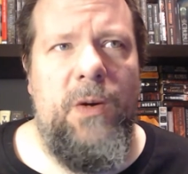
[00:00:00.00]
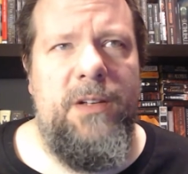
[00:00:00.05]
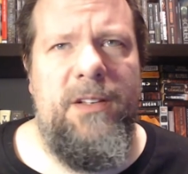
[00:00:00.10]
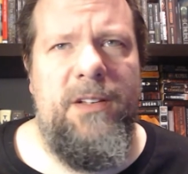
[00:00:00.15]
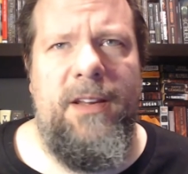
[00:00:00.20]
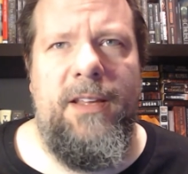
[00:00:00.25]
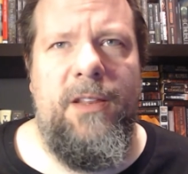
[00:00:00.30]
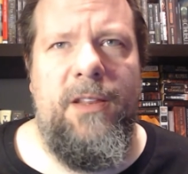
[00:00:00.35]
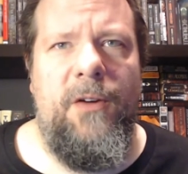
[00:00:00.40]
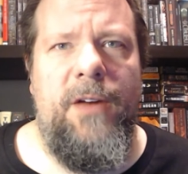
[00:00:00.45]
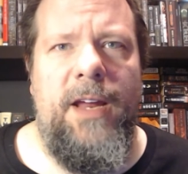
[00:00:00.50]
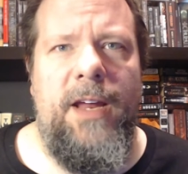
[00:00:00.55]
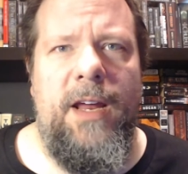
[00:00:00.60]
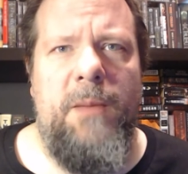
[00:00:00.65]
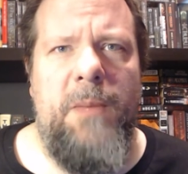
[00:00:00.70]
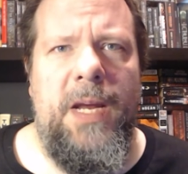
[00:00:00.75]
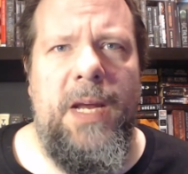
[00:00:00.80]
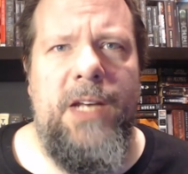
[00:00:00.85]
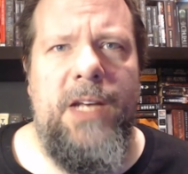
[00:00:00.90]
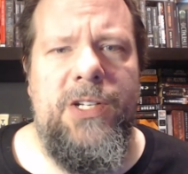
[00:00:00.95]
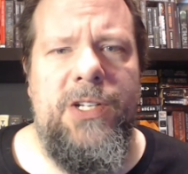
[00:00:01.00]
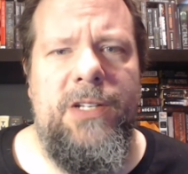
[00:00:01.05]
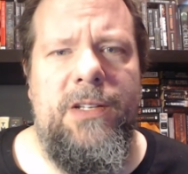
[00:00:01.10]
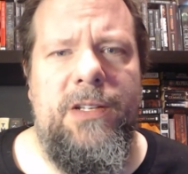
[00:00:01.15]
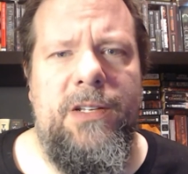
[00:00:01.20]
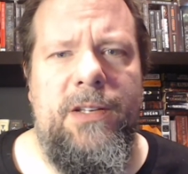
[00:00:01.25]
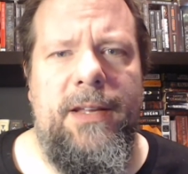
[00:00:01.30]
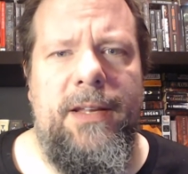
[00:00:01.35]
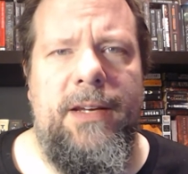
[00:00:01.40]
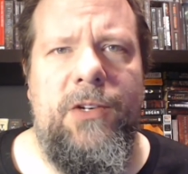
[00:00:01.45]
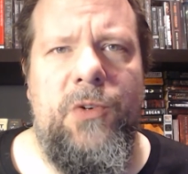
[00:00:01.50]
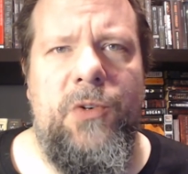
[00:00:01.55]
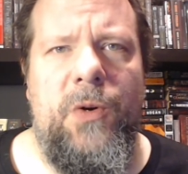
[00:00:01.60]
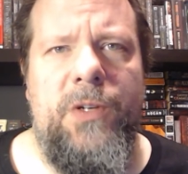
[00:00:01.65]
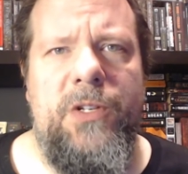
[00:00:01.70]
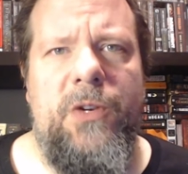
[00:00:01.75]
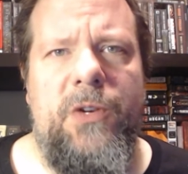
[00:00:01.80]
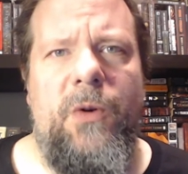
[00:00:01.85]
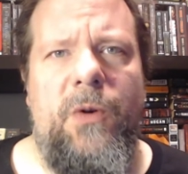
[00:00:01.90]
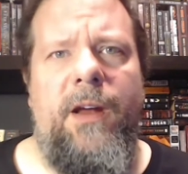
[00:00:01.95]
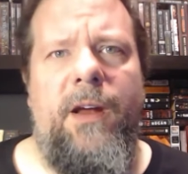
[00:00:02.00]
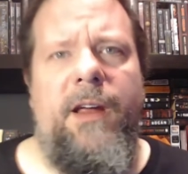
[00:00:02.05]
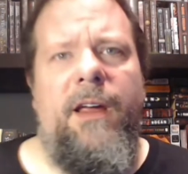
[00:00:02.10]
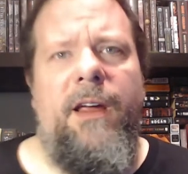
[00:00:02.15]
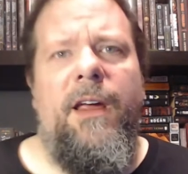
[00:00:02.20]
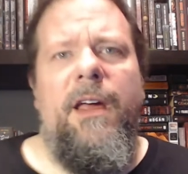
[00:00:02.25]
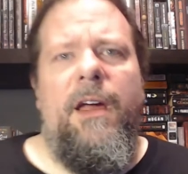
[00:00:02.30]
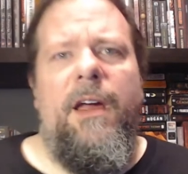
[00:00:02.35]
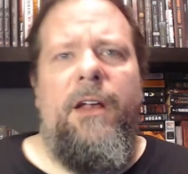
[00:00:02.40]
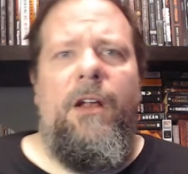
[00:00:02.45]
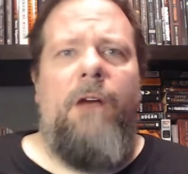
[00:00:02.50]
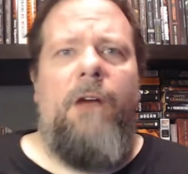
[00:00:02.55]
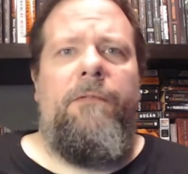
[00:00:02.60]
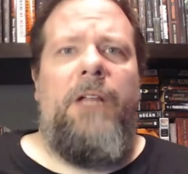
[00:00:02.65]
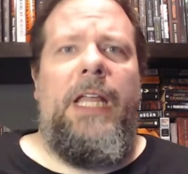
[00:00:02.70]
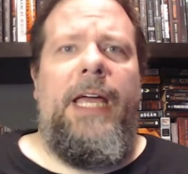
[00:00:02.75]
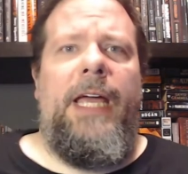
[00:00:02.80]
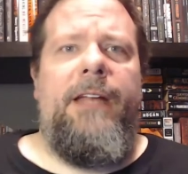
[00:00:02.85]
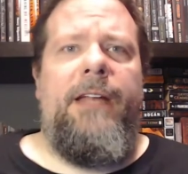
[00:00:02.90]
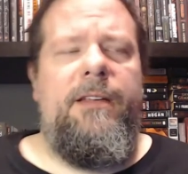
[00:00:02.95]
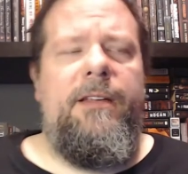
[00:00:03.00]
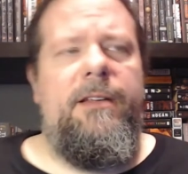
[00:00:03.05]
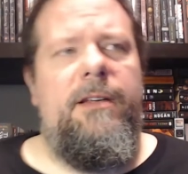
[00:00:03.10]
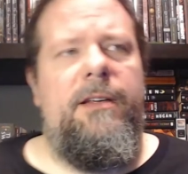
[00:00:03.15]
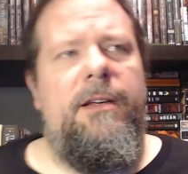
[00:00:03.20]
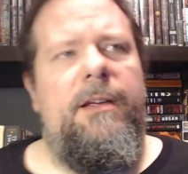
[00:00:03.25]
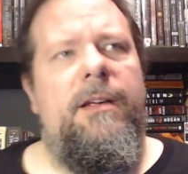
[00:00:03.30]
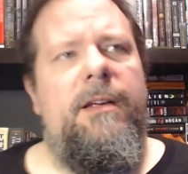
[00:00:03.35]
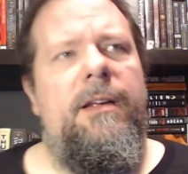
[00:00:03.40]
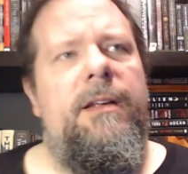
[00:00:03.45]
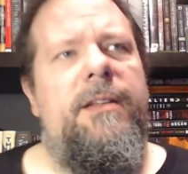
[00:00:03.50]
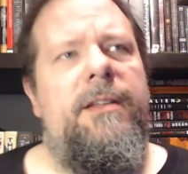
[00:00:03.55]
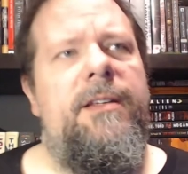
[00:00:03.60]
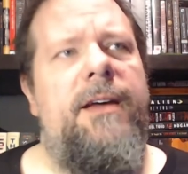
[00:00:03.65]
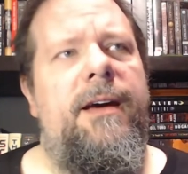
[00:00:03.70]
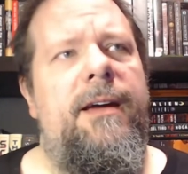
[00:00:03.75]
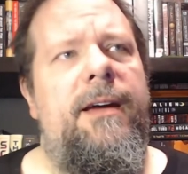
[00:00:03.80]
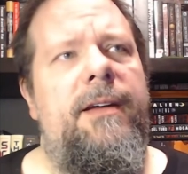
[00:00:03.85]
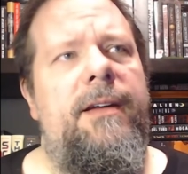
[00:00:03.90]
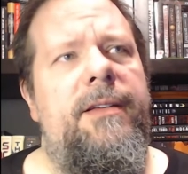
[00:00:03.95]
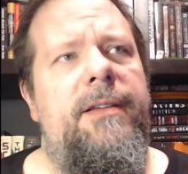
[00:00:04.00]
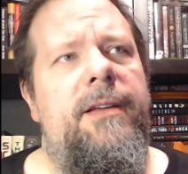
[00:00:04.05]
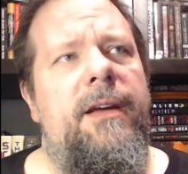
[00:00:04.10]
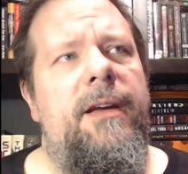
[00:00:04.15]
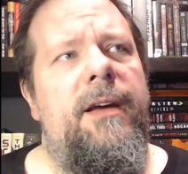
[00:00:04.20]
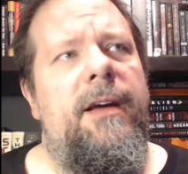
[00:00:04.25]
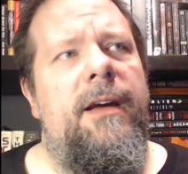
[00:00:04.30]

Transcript: It's like 38 pages, like short story novelette size.